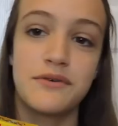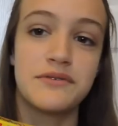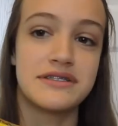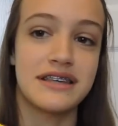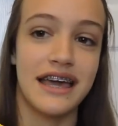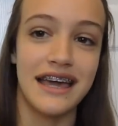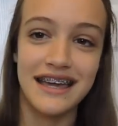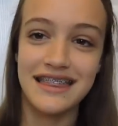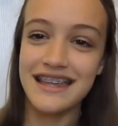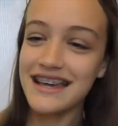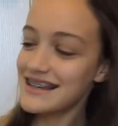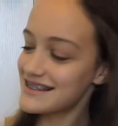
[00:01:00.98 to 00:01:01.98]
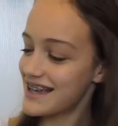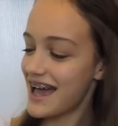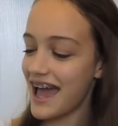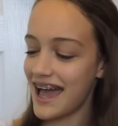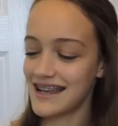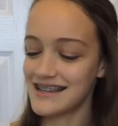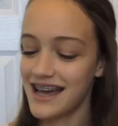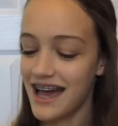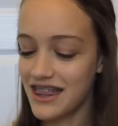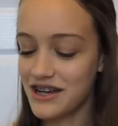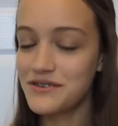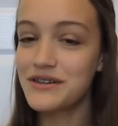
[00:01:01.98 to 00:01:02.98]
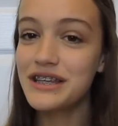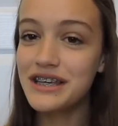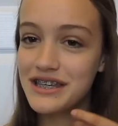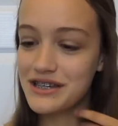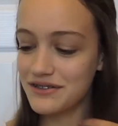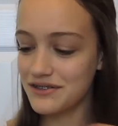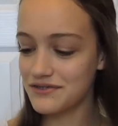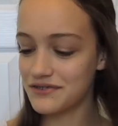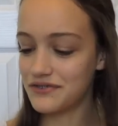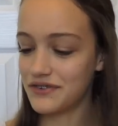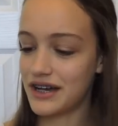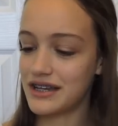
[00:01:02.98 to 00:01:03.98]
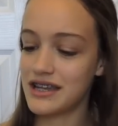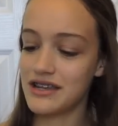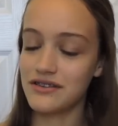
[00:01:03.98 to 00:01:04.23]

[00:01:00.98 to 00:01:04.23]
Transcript: mosaic things, and they're really cute and fun,